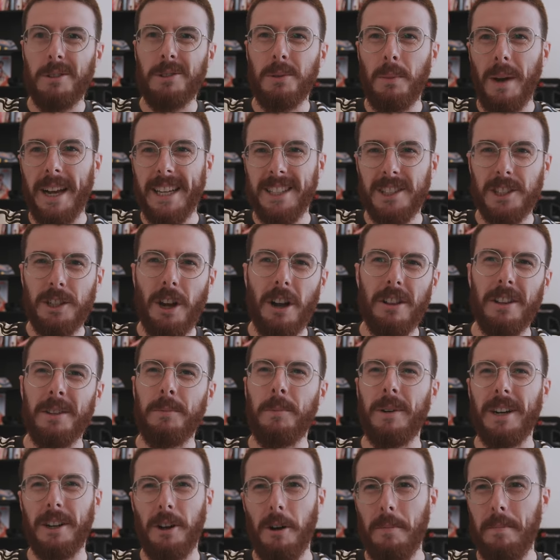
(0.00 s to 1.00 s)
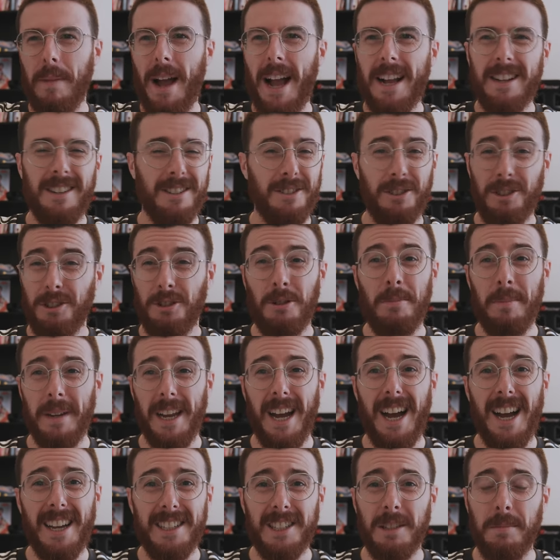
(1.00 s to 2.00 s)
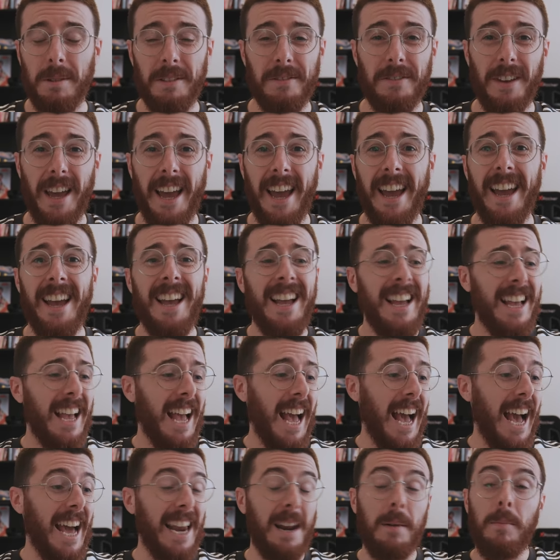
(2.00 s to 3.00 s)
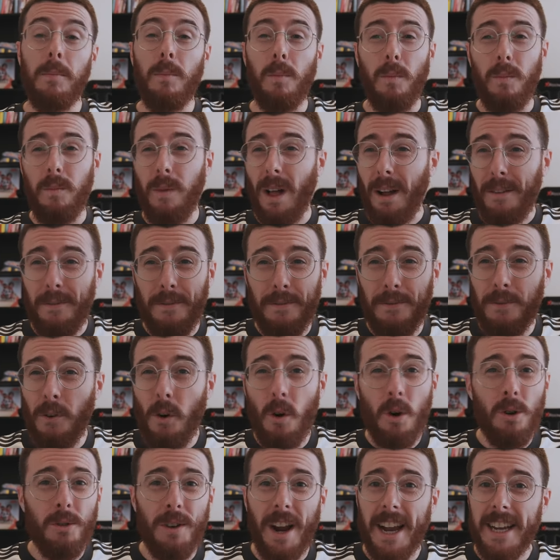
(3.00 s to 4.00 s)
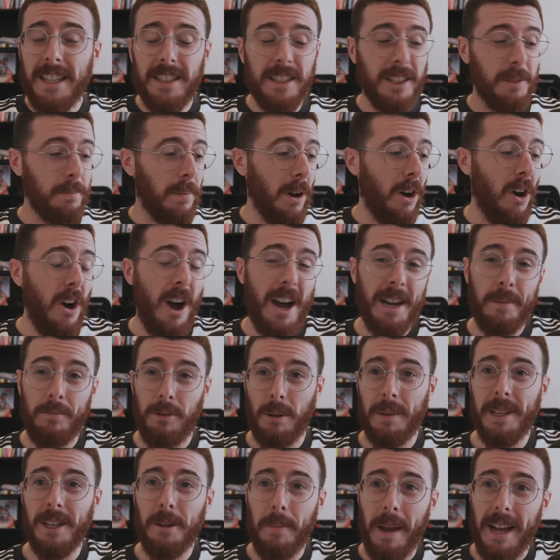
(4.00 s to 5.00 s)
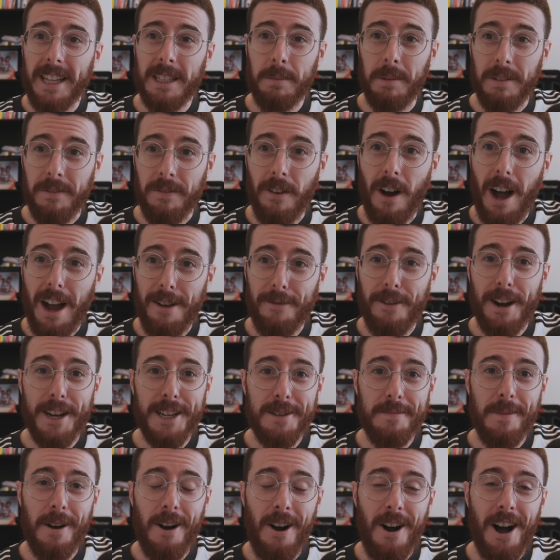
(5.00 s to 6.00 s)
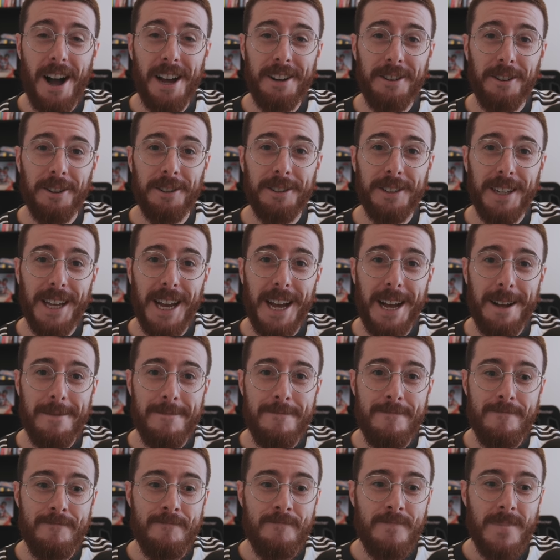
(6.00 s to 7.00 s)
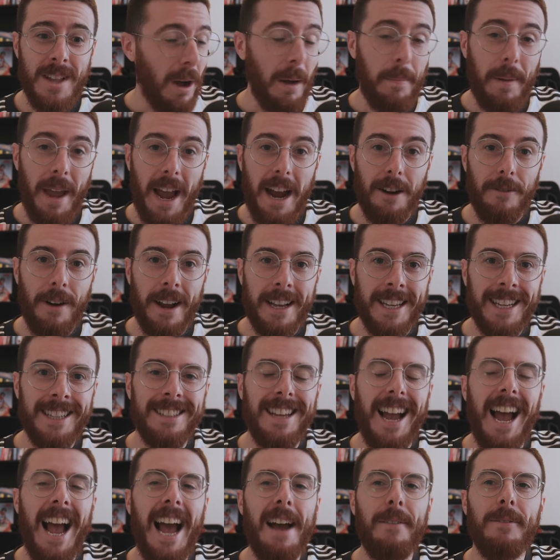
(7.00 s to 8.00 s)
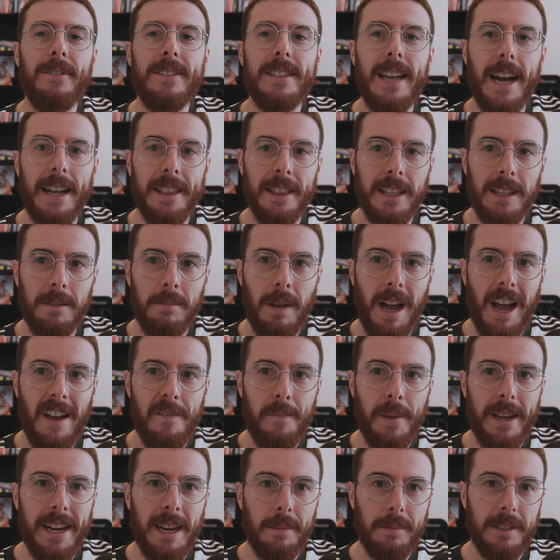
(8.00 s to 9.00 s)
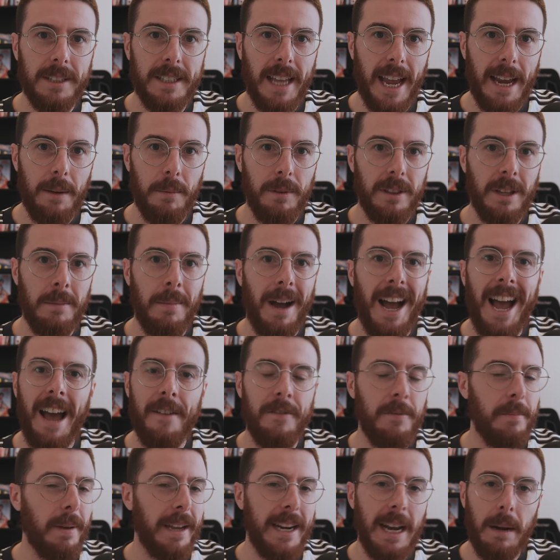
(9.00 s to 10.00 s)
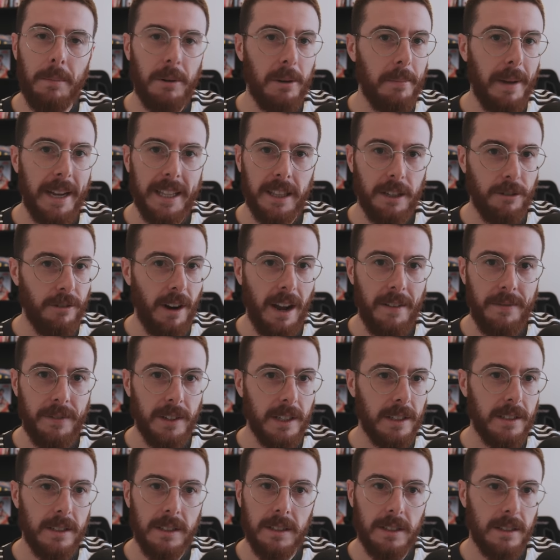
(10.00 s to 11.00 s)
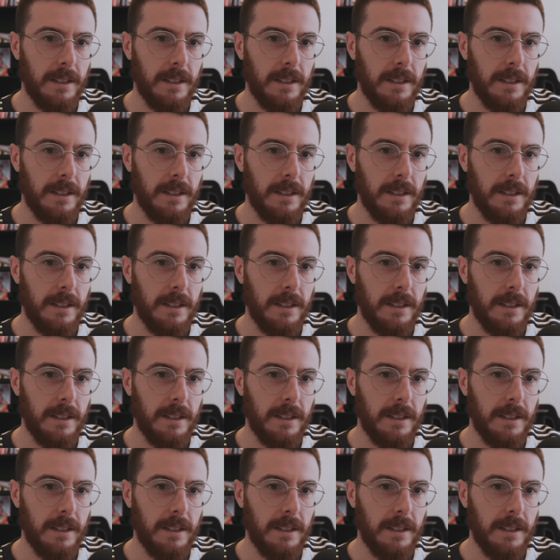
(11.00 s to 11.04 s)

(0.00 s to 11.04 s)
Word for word: I was away in Scotland when I got back. Just couldn't be asked, to be fair. And I'm like four races behind, probably about to be five races behind on um, my power rankings. I have done them. I have been up to date with them. I haven't been able to make the graphics.